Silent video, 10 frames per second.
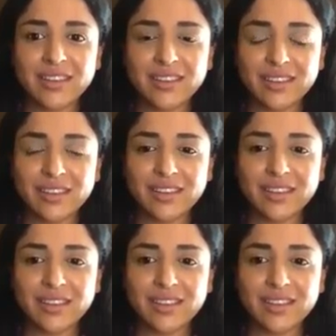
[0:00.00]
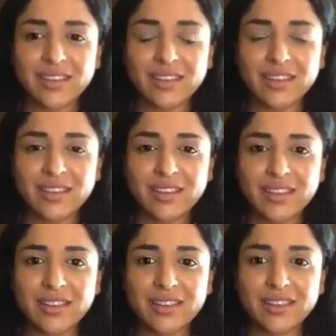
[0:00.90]

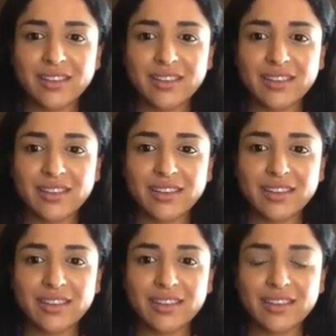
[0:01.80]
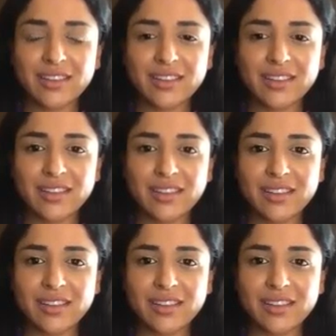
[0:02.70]
(silent)